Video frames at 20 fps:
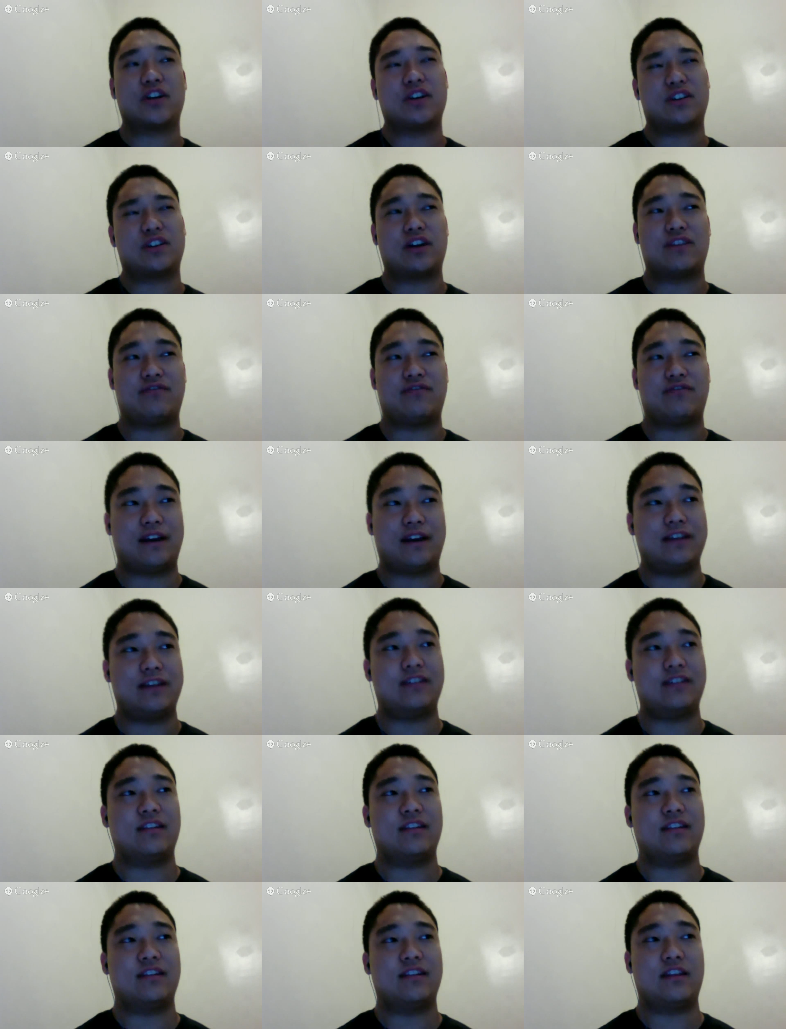You know, trying to
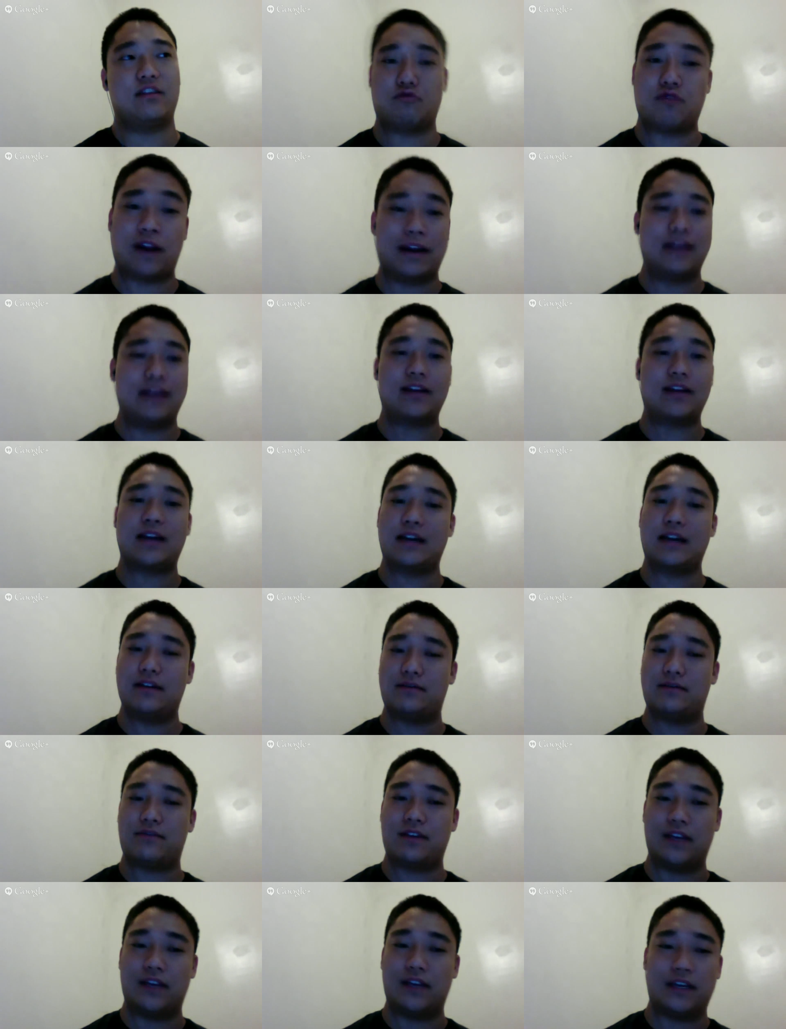find the right
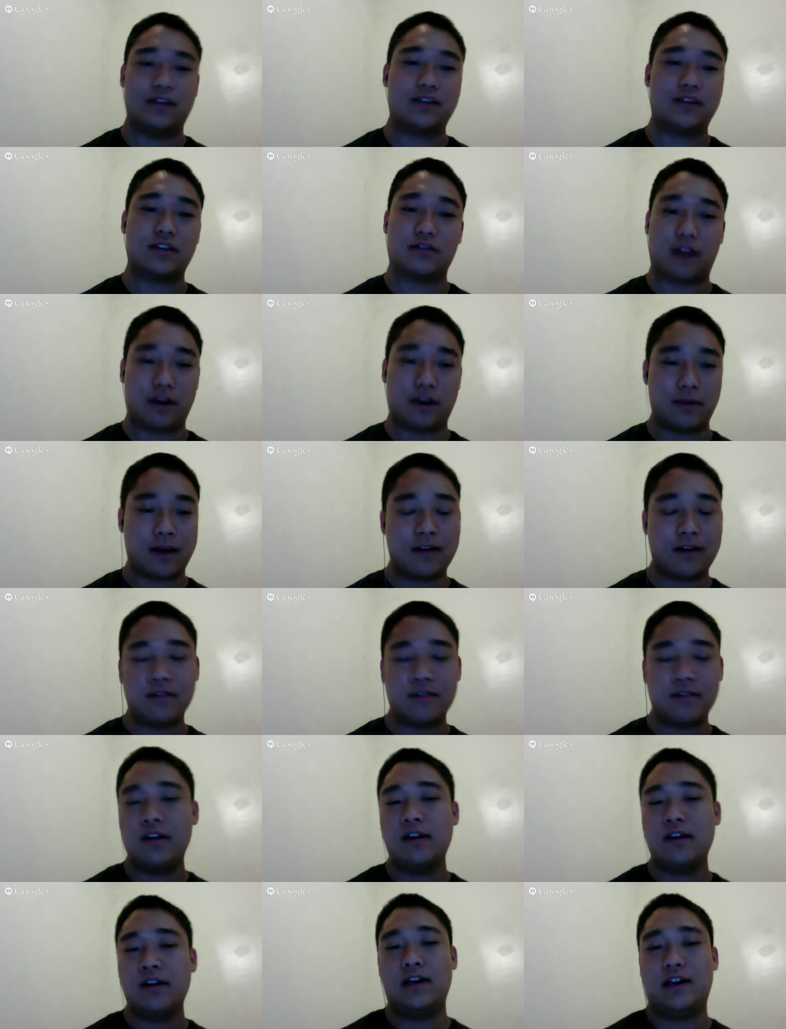kind of thing to write
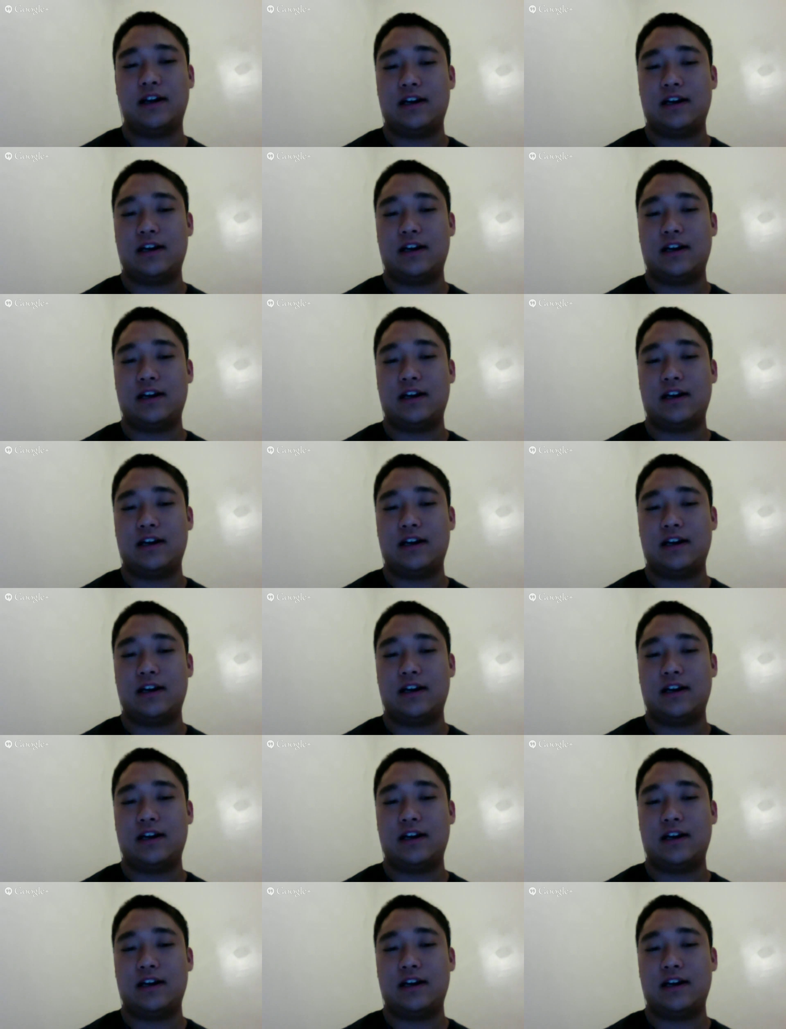about.